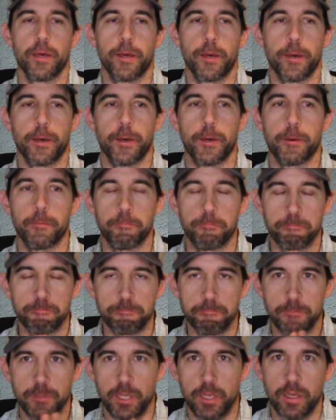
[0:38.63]
Um,
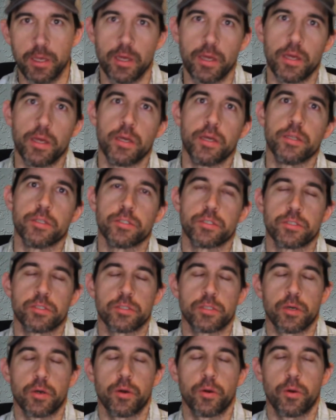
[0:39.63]

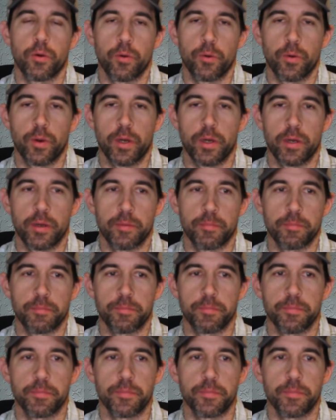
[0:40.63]
so,